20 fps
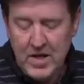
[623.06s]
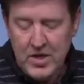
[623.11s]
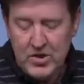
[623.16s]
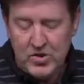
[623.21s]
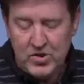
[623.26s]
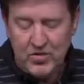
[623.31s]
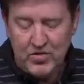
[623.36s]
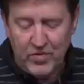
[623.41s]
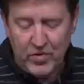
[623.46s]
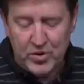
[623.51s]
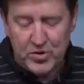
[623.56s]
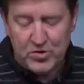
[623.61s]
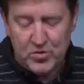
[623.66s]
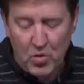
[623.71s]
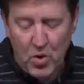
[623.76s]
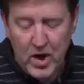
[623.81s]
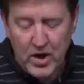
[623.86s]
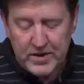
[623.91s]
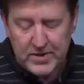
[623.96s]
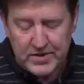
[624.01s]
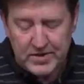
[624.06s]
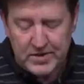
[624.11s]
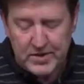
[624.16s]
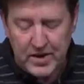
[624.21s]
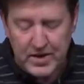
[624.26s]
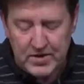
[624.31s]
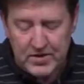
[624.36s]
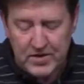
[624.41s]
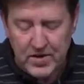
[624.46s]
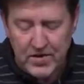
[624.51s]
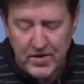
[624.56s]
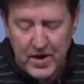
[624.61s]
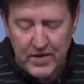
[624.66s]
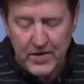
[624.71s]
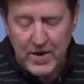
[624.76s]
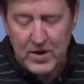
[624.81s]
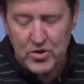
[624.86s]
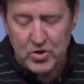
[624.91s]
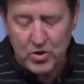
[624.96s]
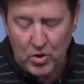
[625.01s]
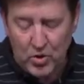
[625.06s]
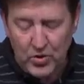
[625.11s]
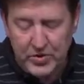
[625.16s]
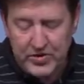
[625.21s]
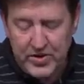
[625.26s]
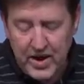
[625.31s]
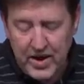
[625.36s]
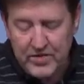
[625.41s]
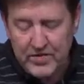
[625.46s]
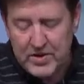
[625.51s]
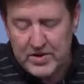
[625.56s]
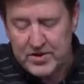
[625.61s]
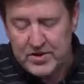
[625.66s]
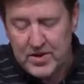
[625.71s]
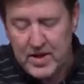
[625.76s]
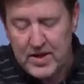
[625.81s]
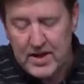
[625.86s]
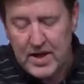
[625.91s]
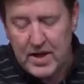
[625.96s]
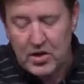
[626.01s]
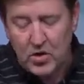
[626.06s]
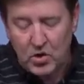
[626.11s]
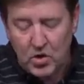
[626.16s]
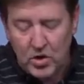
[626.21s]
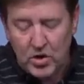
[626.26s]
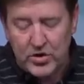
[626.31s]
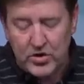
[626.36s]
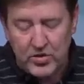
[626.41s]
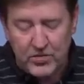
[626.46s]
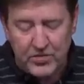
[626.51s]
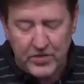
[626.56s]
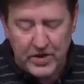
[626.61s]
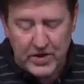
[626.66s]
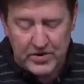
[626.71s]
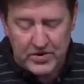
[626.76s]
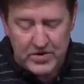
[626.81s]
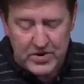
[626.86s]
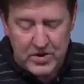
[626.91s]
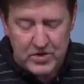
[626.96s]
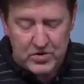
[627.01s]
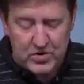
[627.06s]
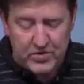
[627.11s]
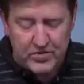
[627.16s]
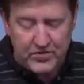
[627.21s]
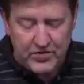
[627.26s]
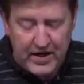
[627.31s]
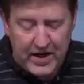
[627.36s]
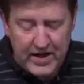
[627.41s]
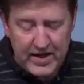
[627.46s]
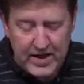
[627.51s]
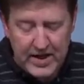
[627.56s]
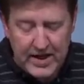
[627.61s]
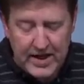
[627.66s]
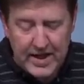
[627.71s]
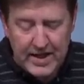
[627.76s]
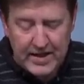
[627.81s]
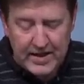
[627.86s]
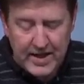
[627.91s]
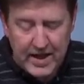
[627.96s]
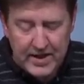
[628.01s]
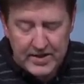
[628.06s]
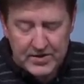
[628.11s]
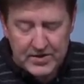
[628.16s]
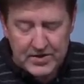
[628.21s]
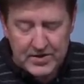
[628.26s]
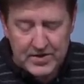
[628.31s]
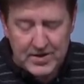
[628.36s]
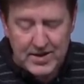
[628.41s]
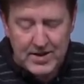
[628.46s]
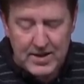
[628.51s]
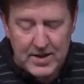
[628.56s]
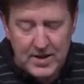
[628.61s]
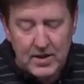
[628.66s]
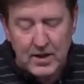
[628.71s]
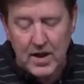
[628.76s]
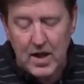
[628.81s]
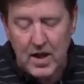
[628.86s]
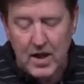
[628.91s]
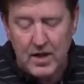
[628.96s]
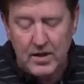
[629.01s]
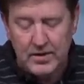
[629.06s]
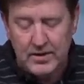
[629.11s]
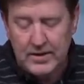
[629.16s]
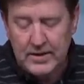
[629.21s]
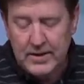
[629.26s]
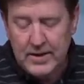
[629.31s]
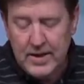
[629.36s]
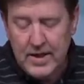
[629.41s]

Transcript: So verse one says, and then they told David, saying, look, the Philistines are fighting against Keilah,